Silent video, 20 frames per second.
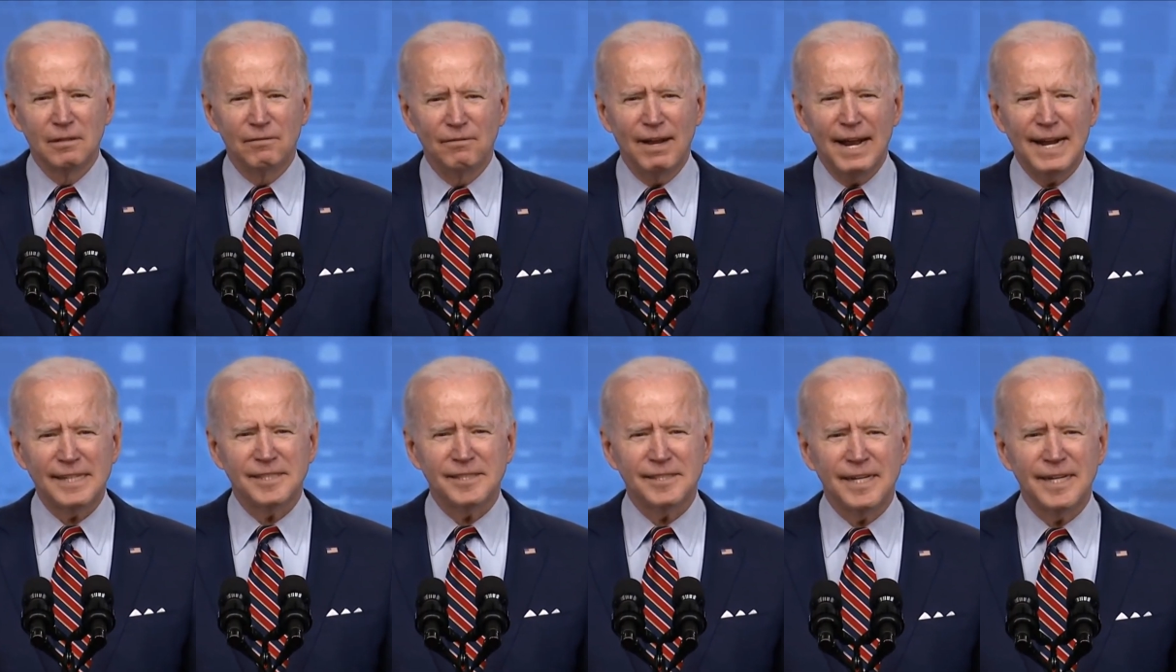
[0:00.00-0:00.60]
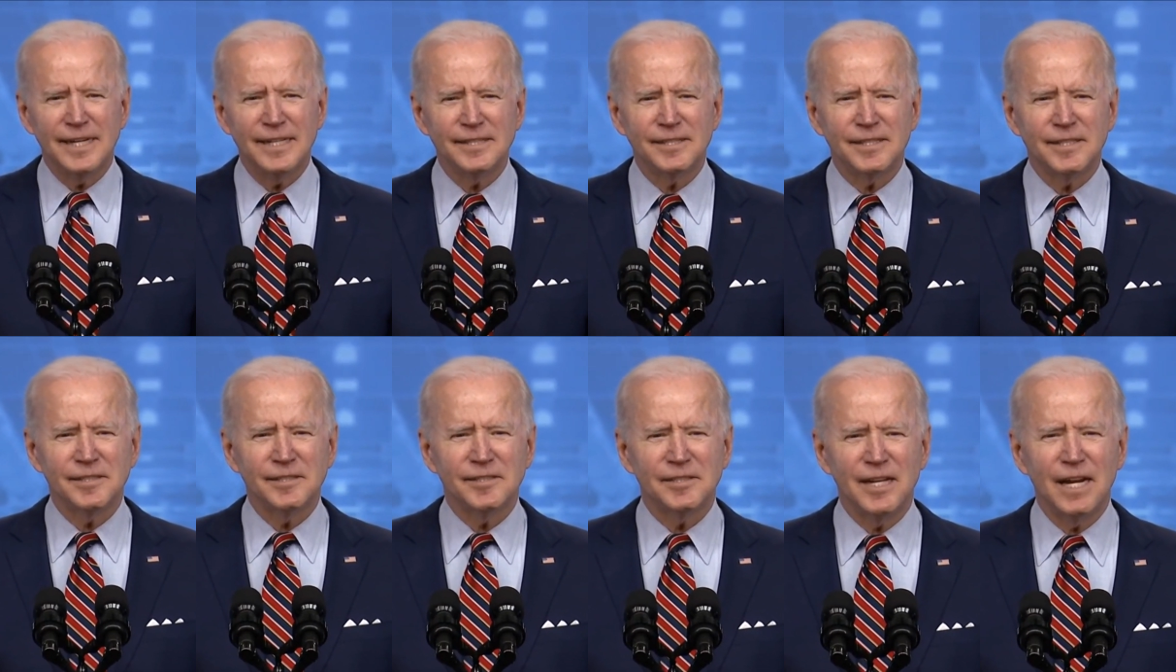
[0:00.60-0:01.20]
Vaccines
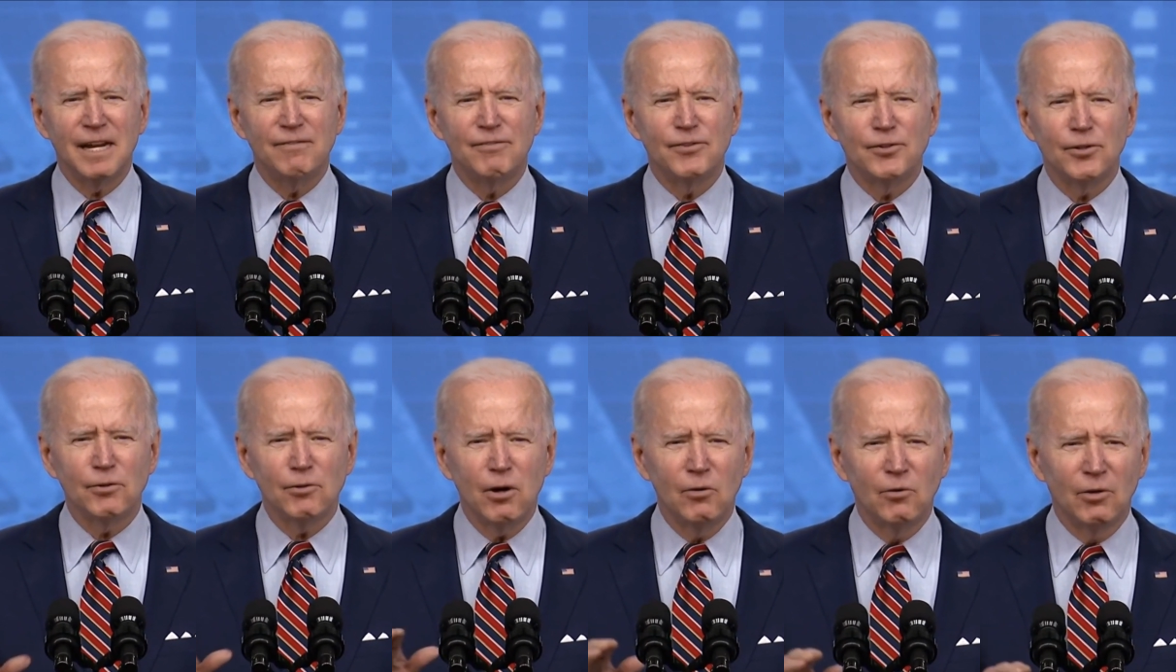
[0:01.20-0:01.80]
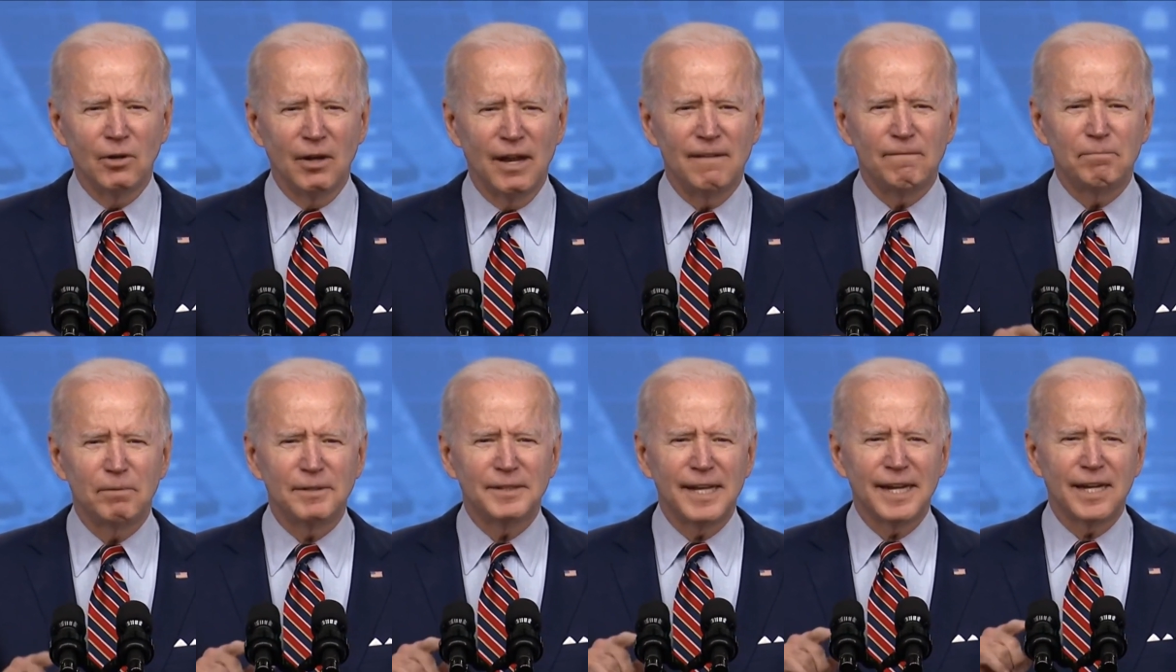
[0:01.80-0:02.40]
can save your own life,
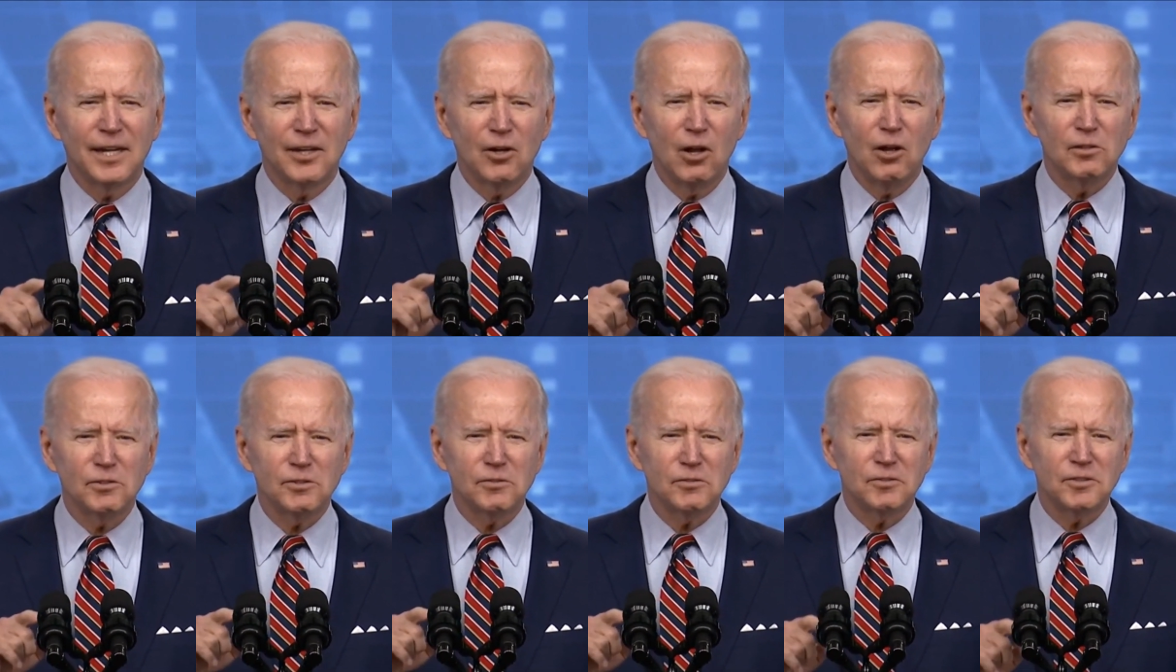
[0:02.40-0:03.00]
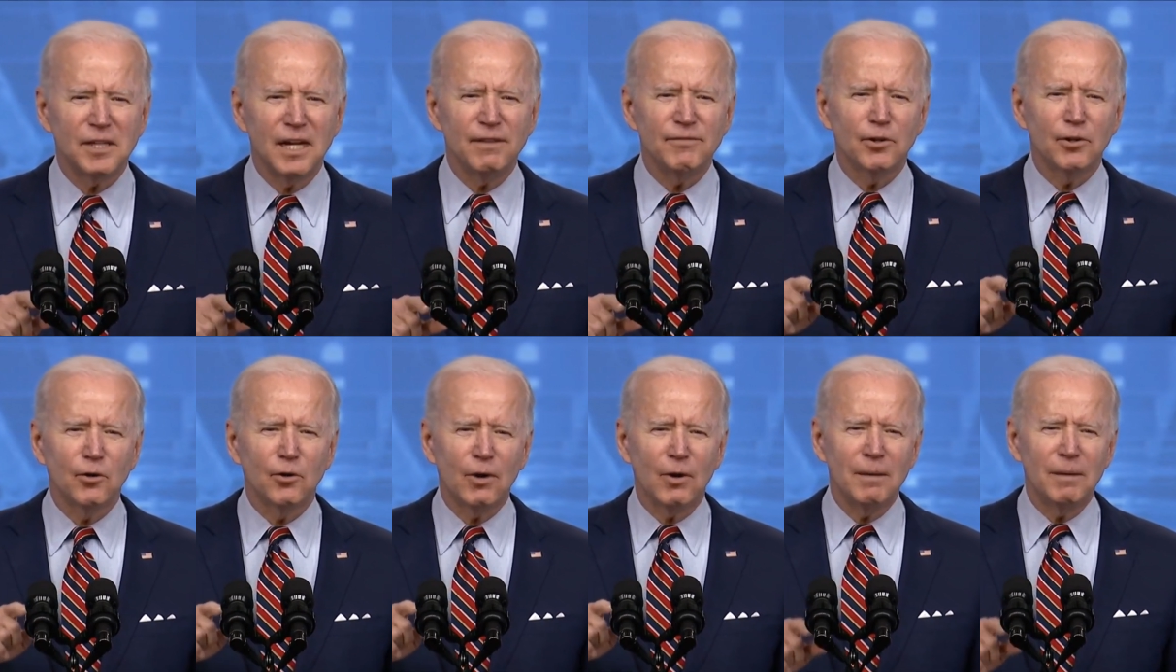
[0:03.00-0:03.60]
but they can also save
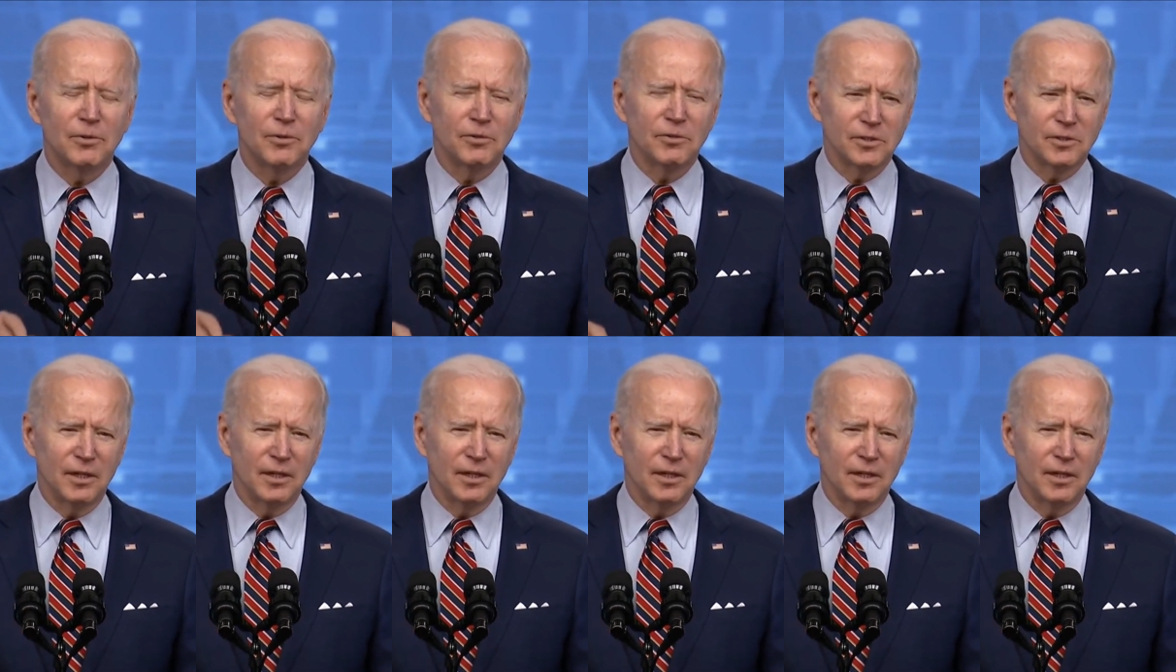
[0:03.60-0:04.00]
your grandmother's